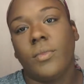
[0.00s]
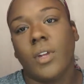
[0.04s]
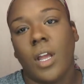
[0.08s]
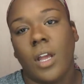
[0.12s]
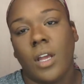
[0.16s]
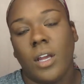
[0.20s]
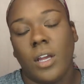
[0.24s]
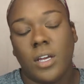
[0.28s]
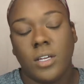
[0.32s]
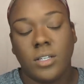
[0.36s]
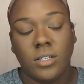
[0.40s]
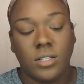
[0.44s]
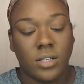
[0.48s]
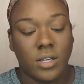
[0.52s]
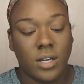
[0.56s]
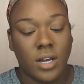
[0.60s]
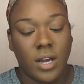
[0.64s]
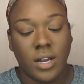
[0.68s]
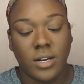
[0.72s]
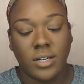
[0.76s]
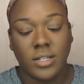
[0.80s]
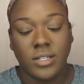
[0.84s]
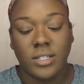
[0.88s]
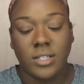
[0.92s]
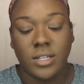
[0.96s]
I guess I
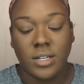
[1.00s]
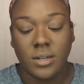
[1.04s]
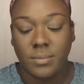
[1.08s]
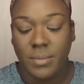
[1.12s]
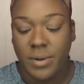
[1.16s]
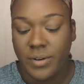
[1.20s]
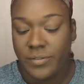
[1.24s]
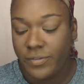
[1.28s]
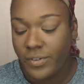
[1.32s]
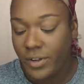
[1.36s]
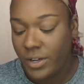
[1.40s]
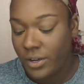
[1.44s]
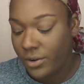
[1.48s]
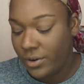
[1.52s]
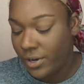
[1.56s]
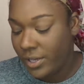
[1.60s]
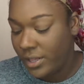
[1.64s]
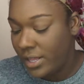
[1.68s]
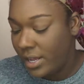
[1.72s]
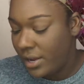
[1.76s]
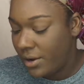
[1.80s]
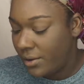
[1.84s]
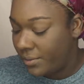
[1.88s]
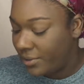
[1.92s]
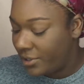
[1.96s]
gotta stick my finger in
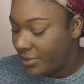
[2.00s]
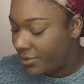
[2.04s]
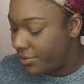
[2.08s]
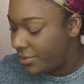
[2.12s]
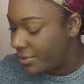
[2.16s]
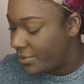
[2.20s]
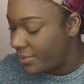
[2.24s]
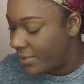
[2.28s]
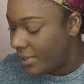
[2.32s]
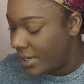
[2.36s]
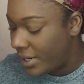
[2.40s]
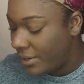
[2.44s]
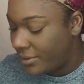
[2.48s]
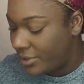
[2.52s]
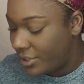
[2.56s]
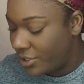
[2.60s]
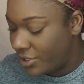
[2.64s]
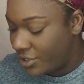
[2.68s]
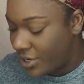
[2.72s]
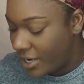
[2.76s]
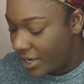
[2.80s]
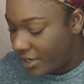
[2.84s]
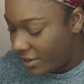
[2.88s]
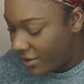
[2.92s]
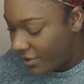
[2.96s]
there, which was what I was
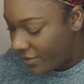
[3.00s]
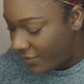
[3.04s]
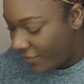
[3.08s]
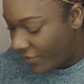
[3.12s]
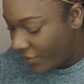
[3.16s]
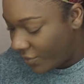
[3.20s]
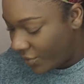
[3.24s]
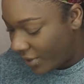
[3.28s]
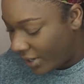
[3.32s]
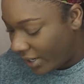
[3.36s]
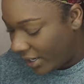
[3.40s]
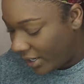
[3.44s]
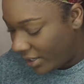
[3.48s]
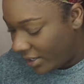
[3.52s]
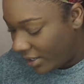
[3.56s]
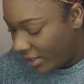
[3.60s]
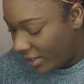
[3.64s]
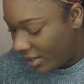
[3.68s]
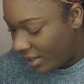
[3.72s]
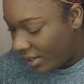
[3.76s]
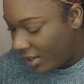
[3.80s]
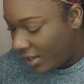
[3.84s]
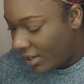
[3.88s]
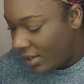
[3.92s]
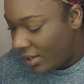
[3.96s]
trying to avoid.
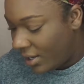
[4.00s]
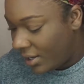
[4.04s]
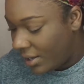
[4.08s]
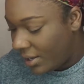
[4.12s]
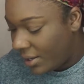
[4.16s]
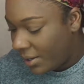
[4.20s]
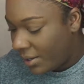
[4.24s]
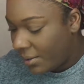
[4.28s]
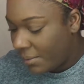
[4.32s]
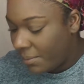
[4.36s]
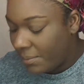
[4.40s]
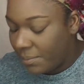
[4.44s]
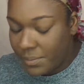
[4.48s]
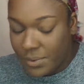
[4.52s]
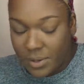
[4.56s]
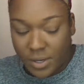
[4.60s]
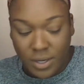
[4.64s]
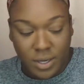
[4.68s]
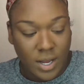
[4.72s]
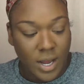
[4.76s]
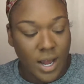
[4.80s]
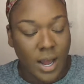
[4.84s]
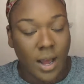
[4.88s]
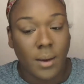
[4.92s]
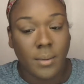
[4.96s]

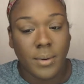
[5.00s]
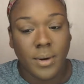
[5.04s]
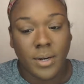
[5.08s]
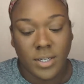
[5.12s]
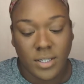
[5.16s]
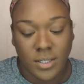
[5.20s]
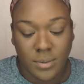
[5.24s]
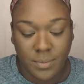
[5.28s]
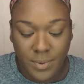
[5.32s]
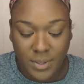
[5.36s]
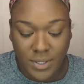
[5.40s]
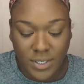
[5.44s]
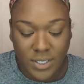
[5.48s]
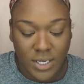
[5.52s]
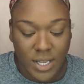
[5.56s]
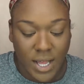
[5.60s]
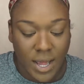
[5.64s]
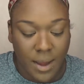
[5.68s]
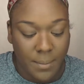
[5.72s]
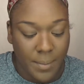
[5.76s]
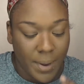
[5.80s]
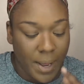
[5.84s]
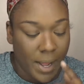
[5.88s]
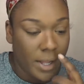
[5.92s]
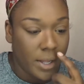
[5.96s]
But I'm gonna dip into
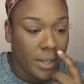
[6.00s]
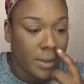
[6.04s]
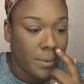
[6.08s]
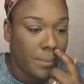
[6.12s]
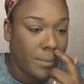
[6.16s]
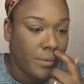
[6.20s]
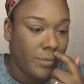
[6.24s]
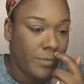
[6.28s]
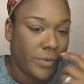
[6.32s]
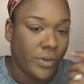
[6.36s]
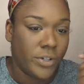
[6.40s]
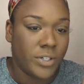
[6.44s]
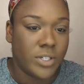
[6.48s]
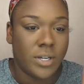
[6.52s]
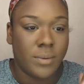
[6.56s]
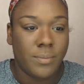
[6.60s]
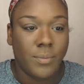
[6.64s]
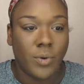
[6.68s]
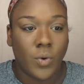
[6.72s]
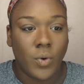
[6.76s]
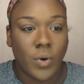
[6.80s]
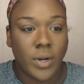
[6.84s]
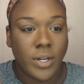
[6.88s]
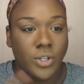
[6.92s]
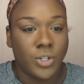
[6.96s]
that palette, but first I'm
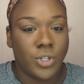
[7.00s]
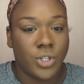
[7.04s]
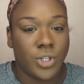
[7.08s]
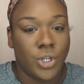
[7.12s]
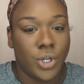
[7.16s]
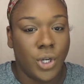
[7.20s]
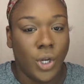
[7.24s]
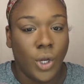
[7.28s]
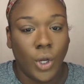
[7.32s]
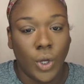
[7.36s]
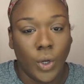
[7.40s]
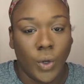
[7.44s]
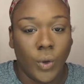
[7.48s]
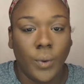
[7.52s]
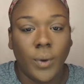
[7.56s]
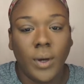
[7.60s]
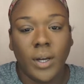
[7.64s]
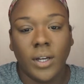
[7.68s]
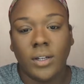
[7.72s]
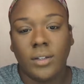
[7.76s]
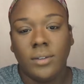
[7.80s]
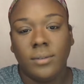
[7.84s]
going to